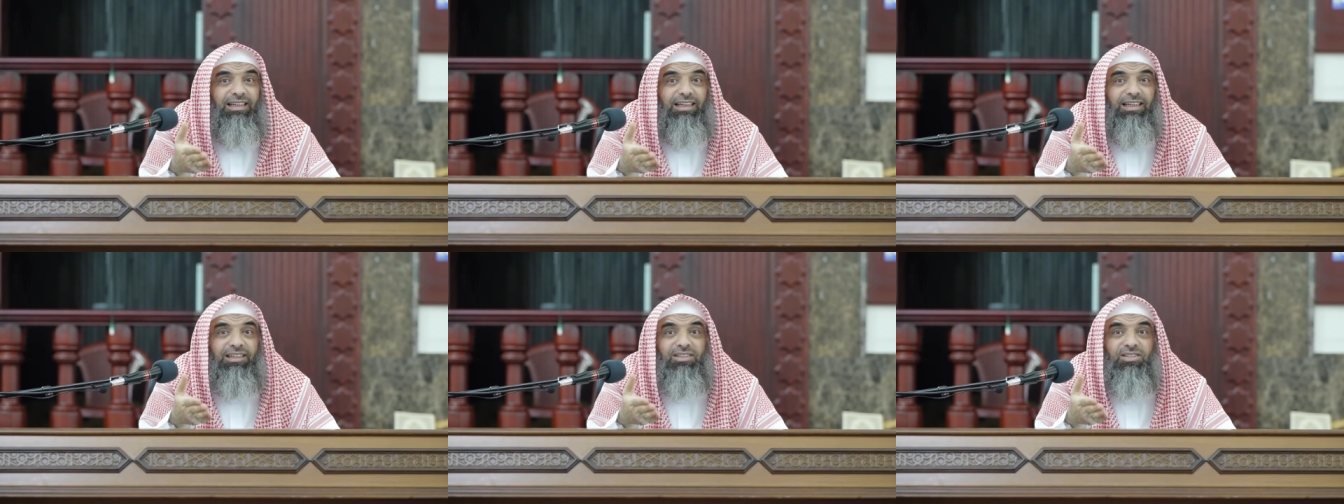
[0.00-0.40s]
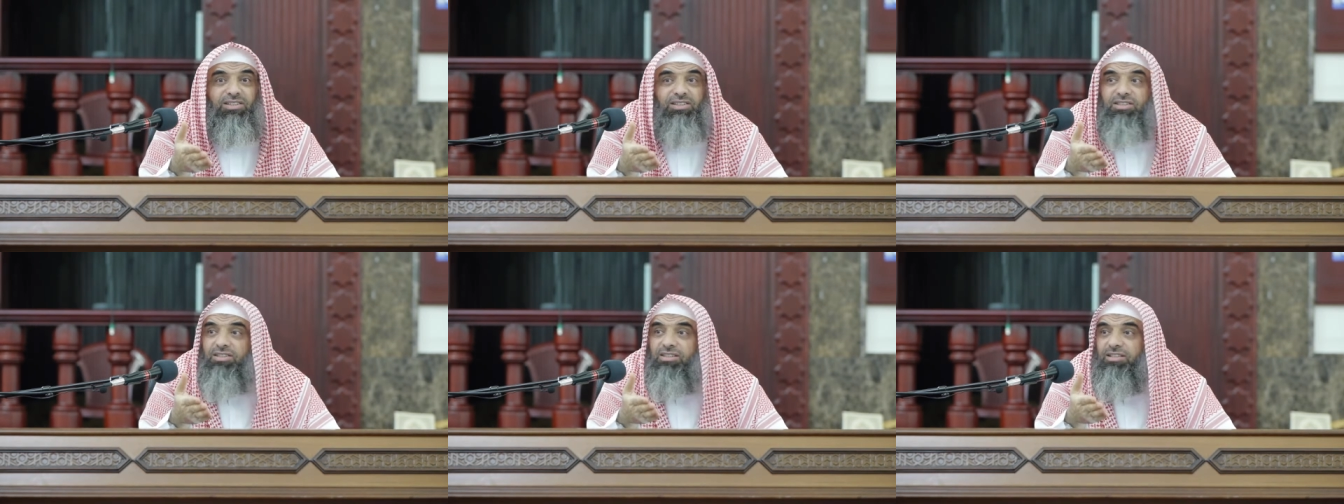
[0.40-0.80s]

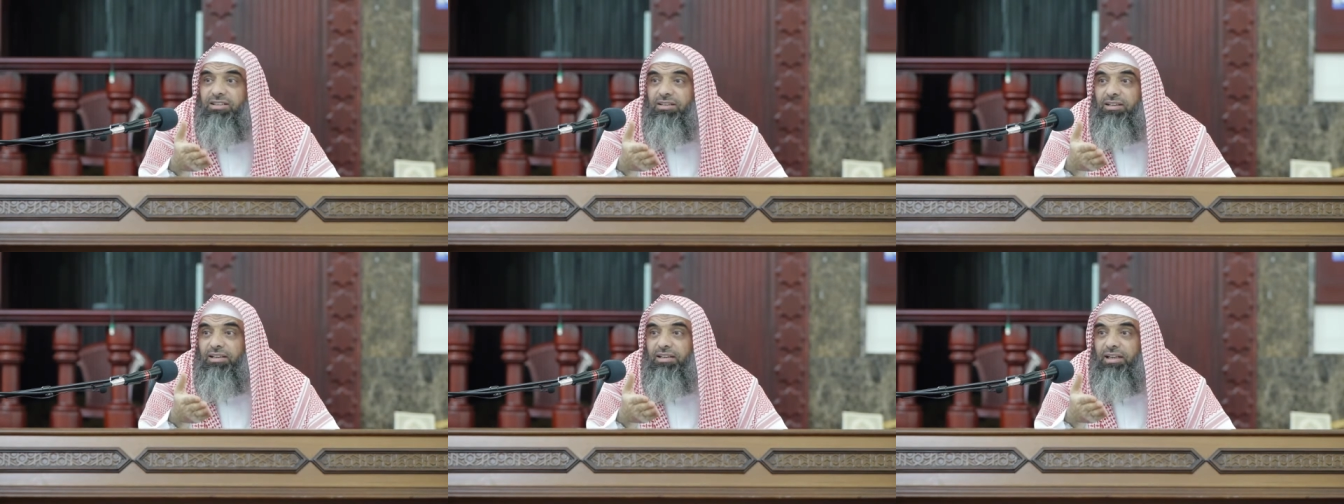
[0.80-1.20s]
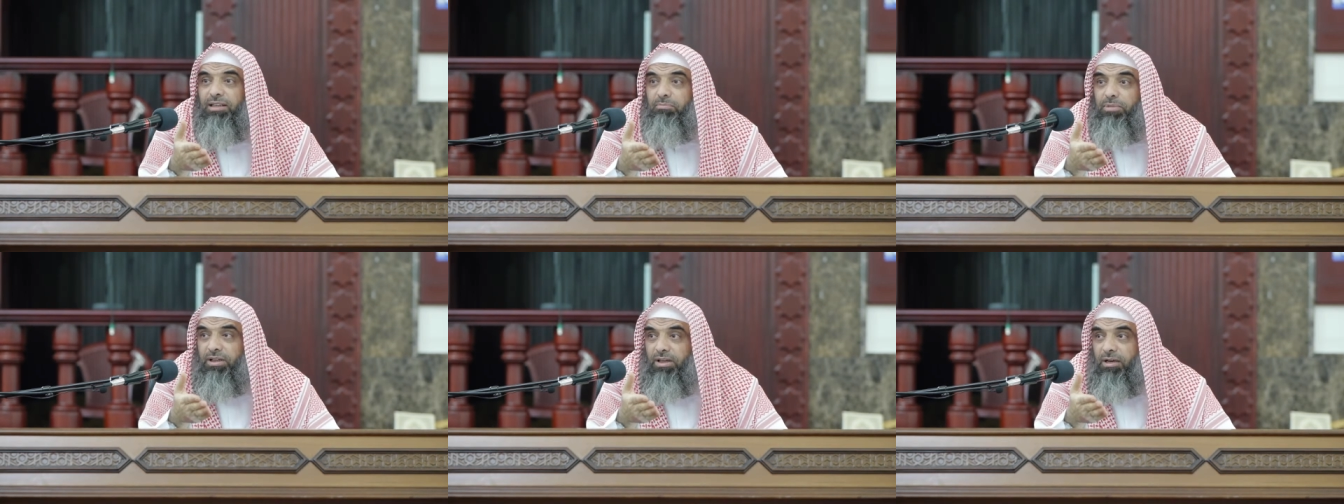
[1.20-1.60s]
it's,
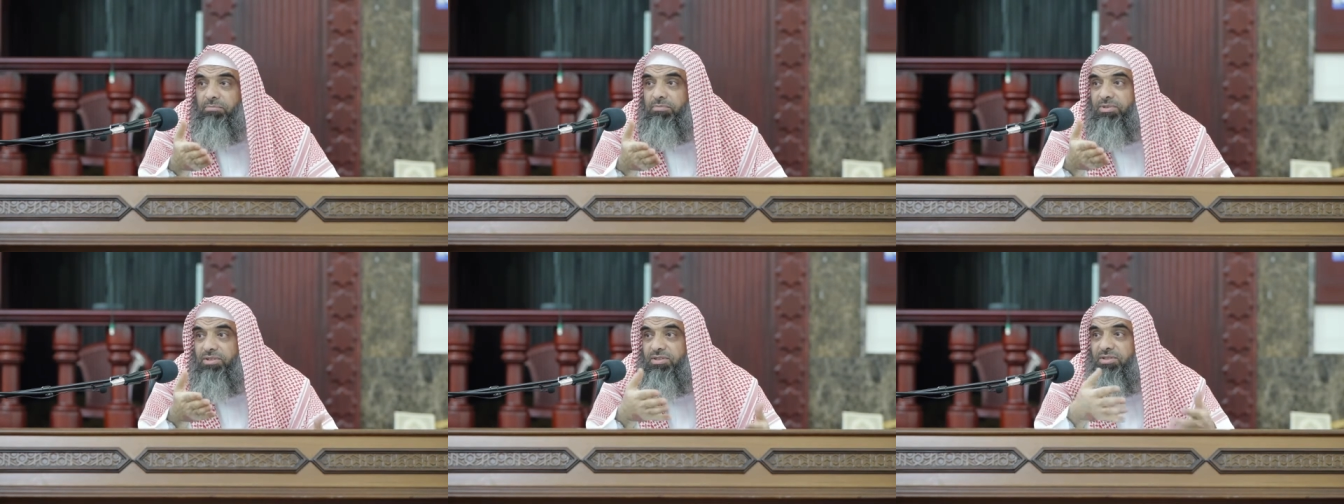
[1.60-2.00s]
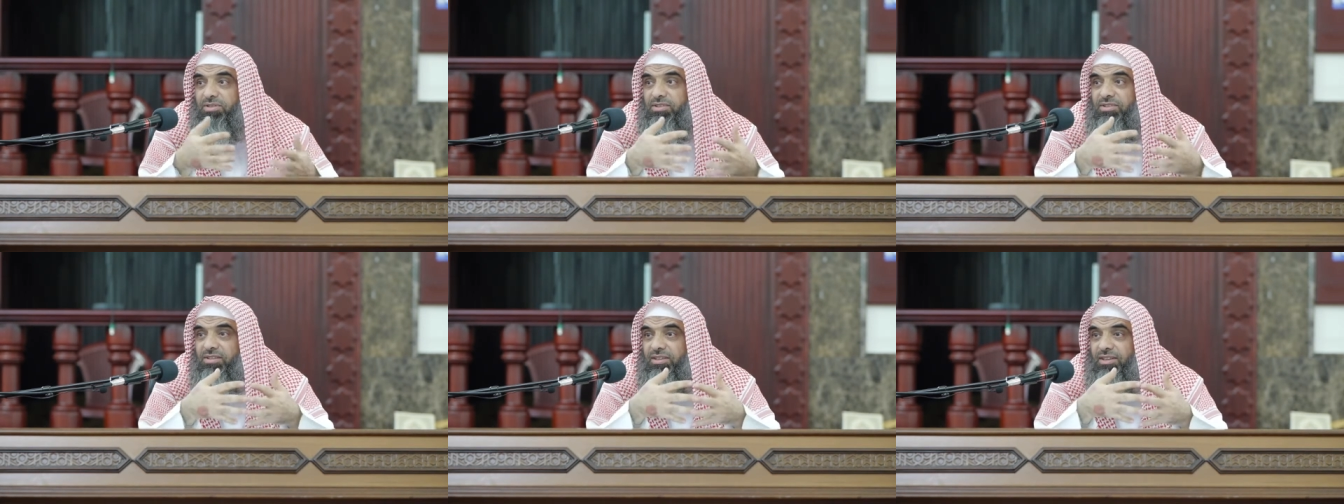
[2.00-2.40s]
it
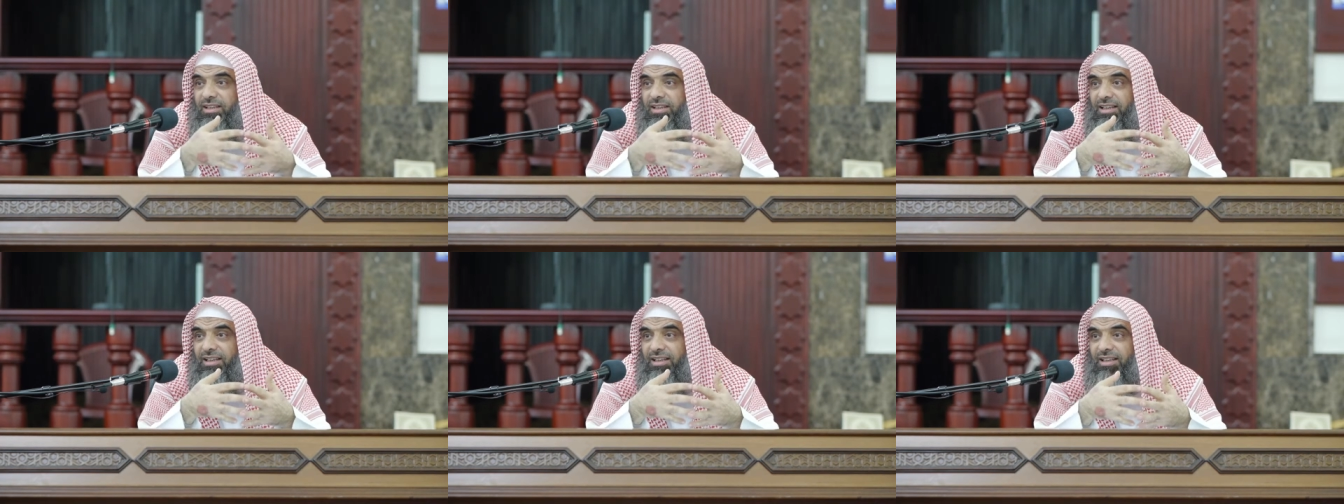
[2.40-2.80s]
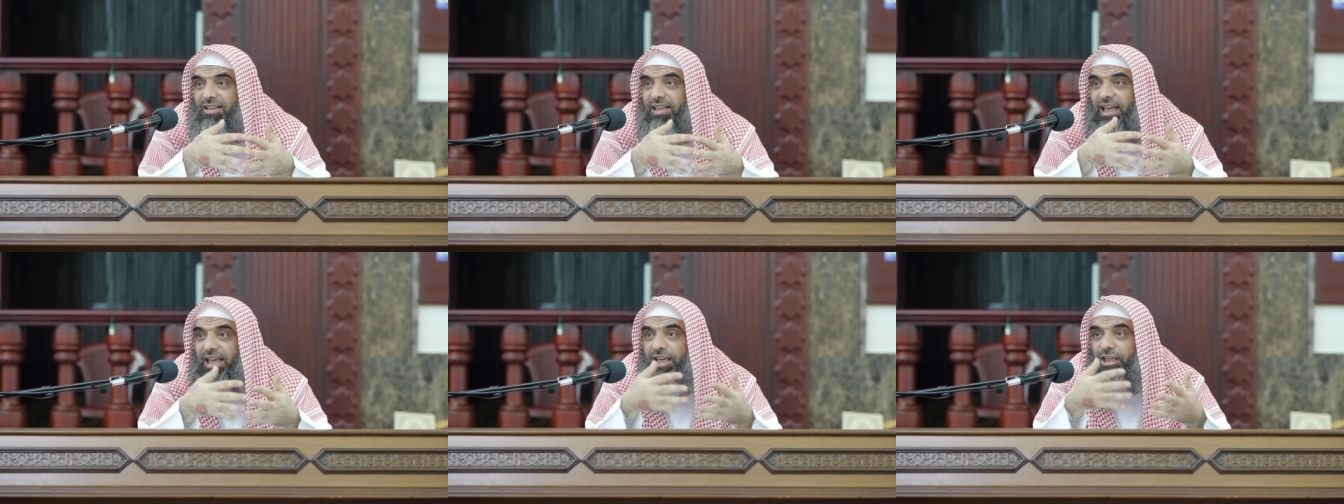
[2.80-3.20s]
becomes
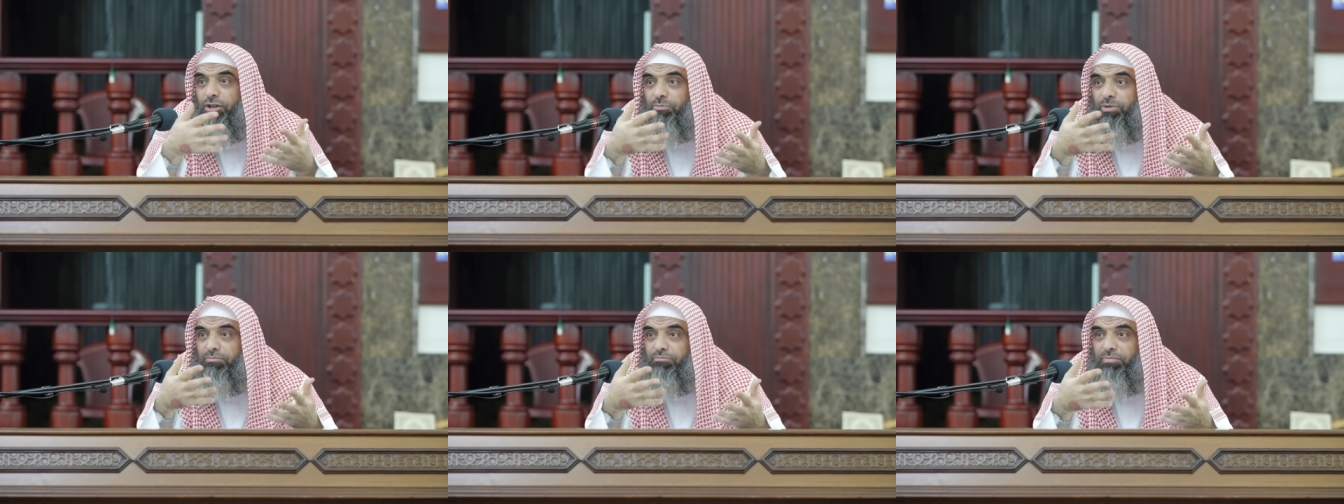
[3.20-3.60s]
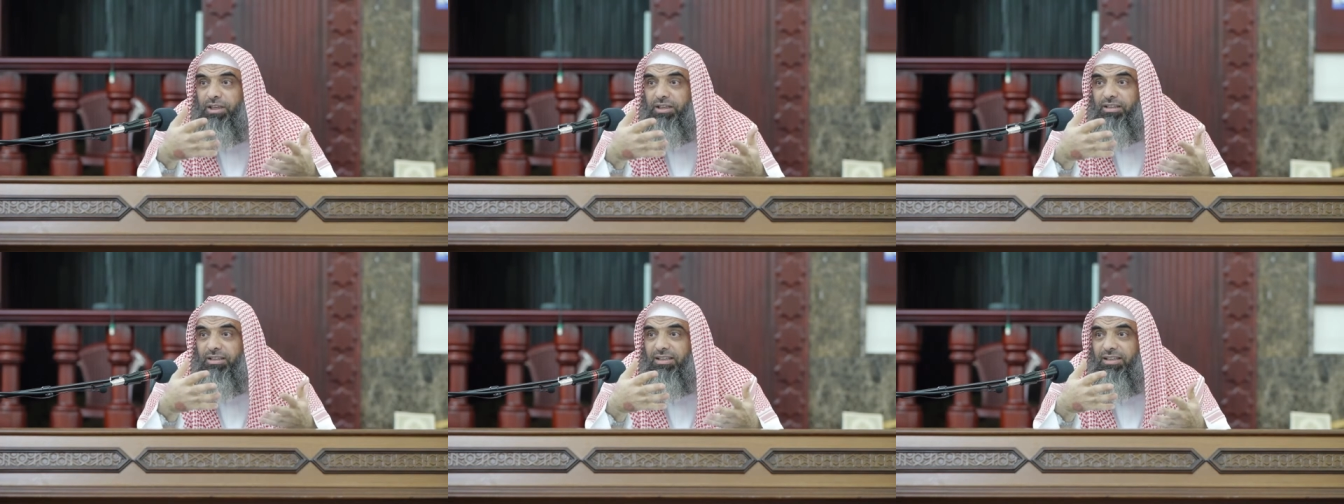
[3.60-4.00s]
a human
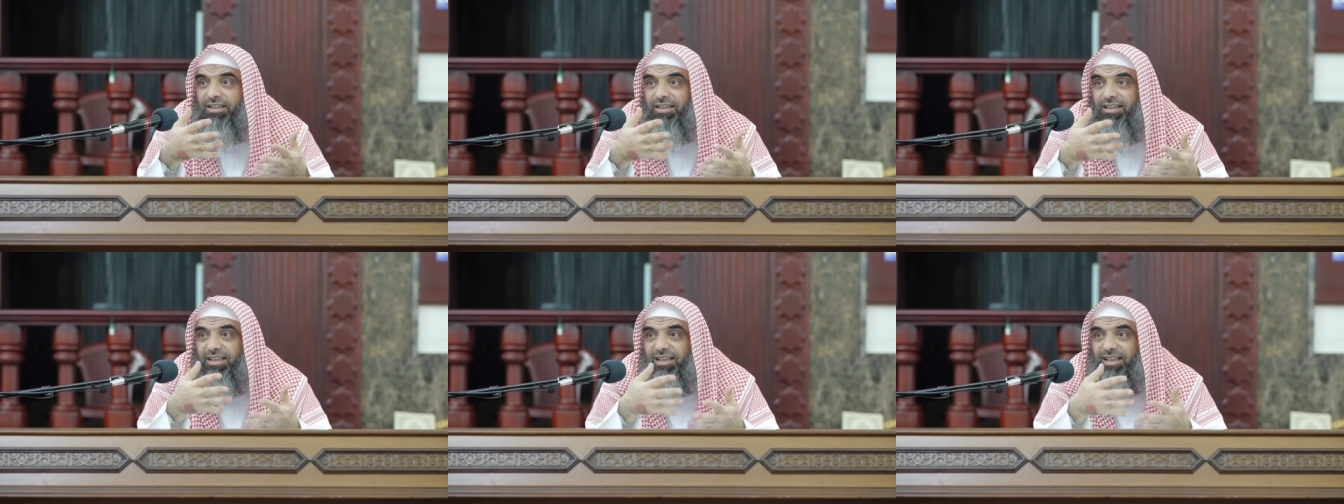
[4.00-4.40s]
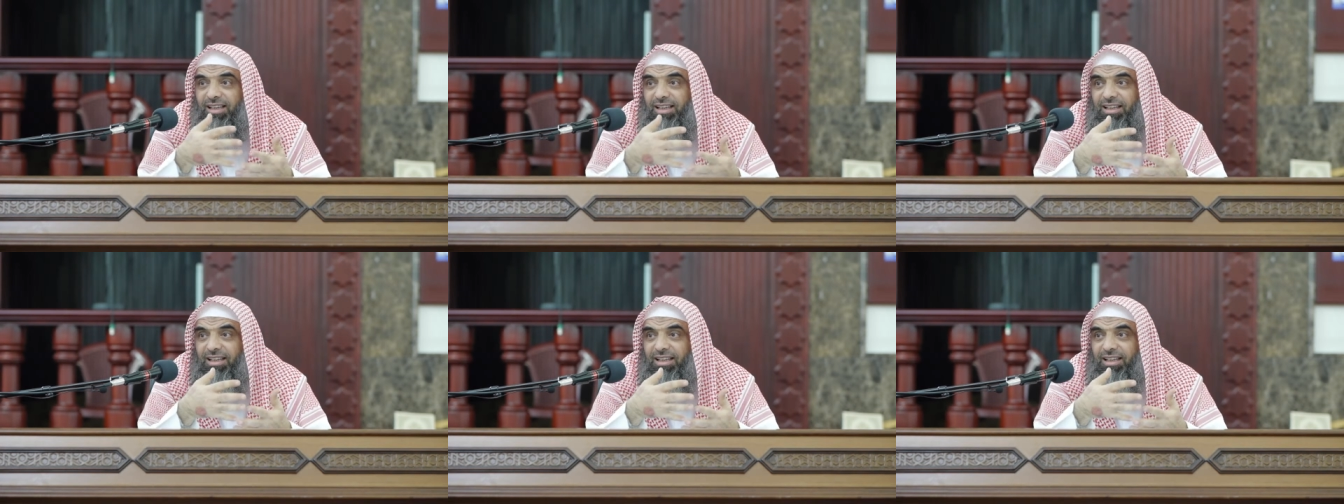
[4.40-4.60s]
being.